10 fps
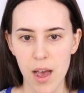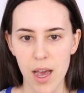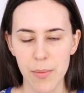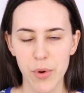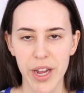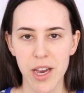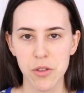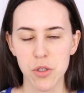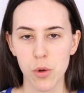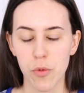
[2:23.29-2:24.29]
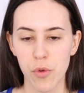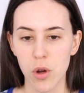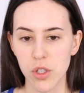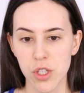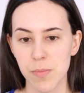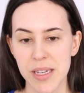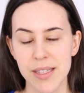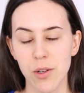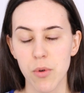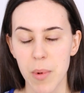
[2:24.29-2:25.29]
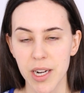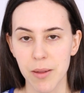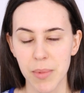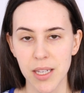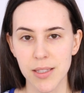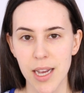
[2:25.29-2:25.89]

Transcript: and breakouts overall, just my skin reminding me